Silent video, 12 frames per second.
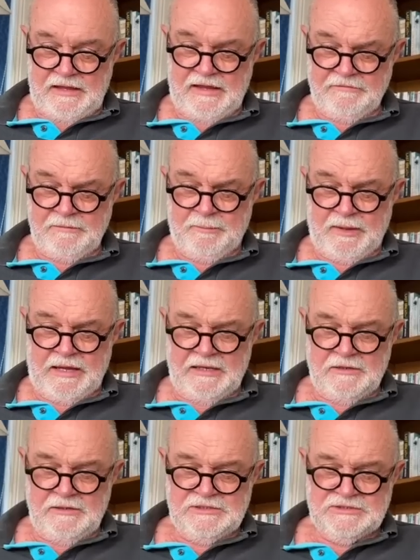having
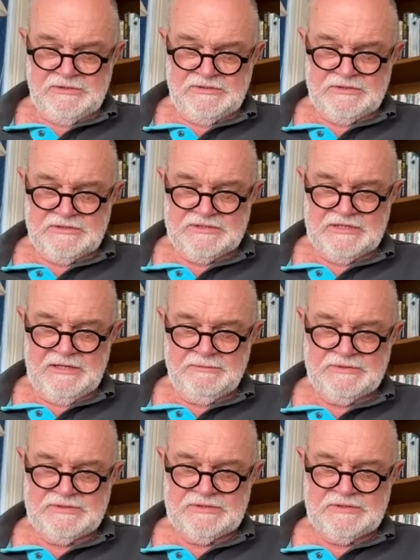barnacle issues, and it
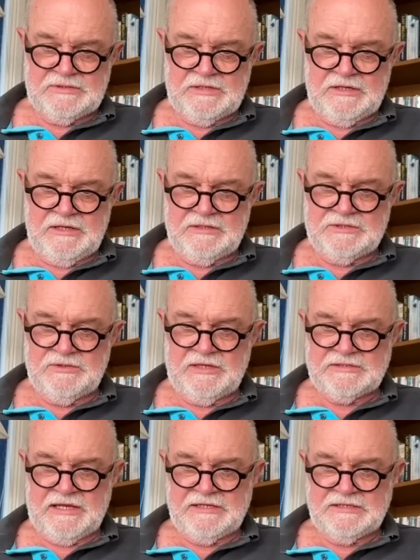seems in
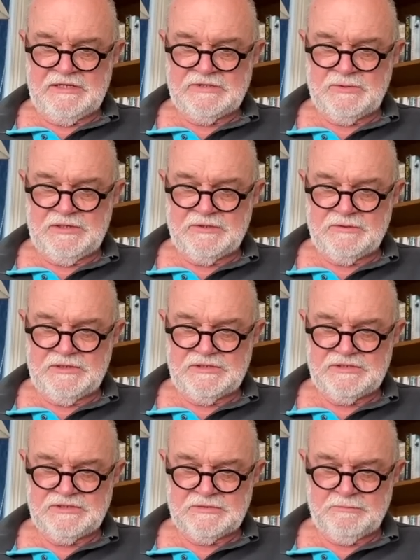2018, 22
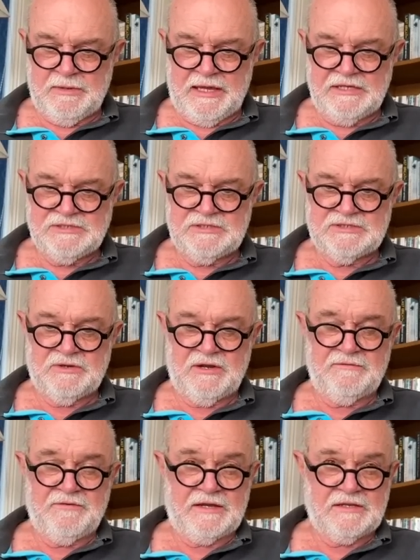editions is a major
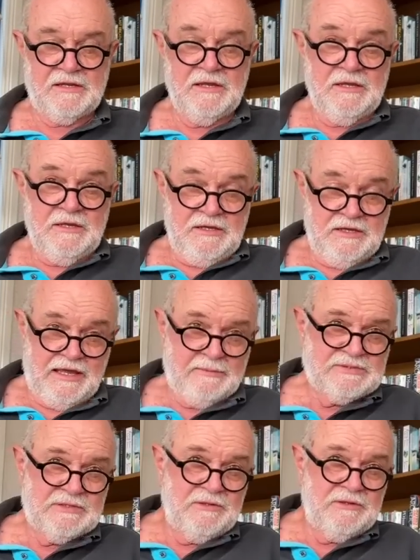deciding factor. It
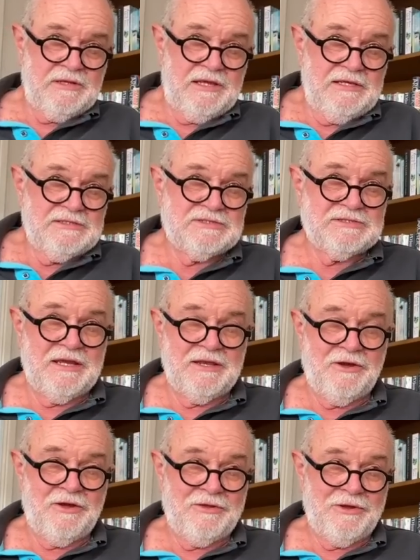absolutely is,
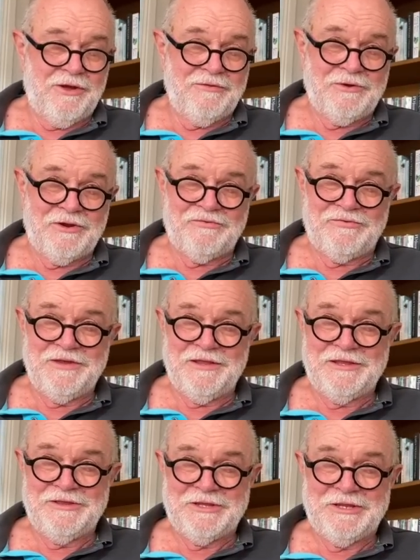and I've got a
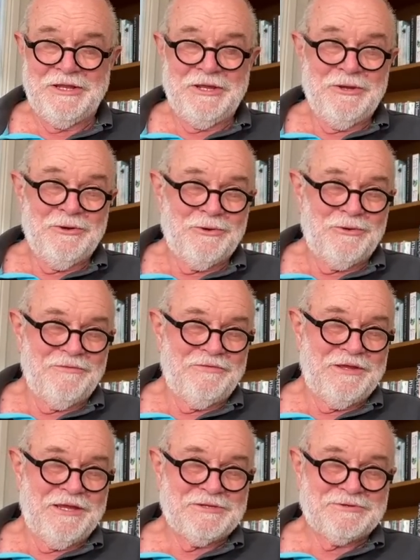feeling that all
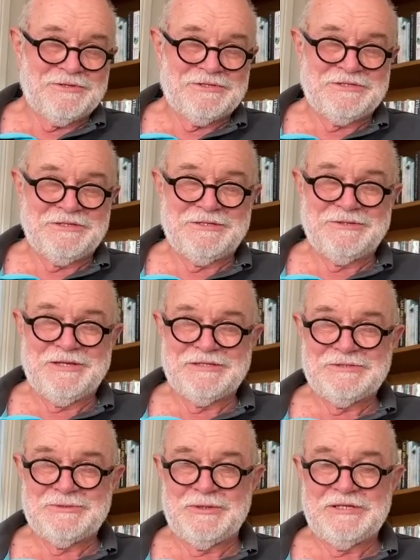of the entrants in
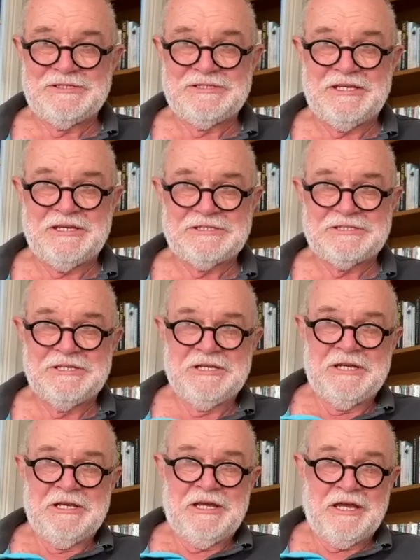2026
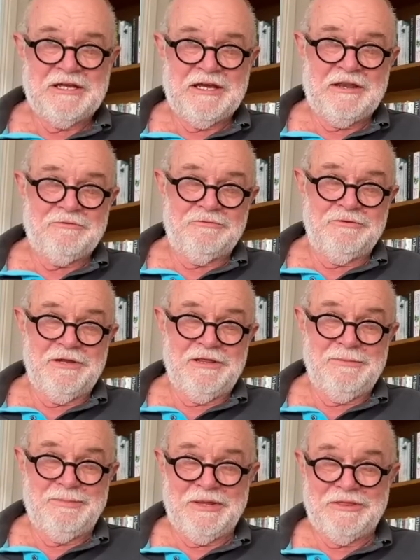are going to
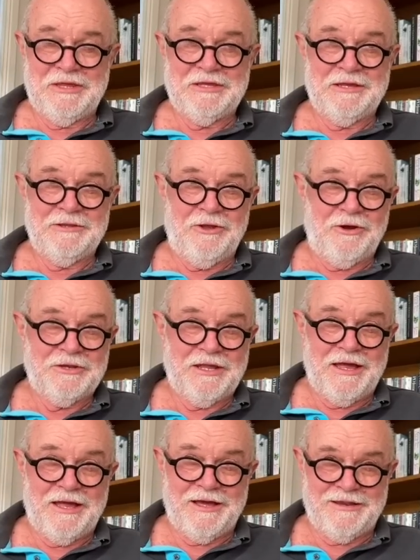really be thinking long and
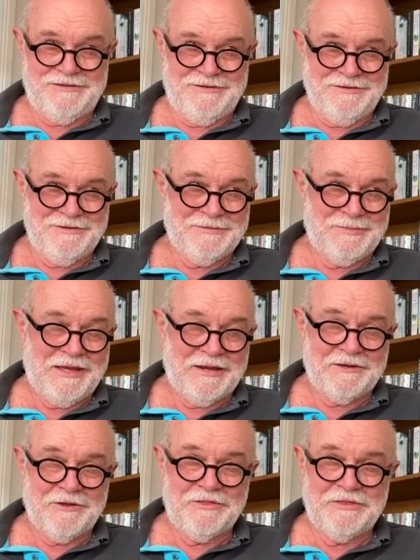hard
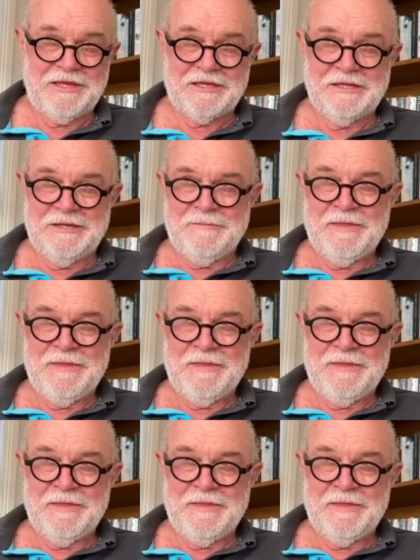about it. I think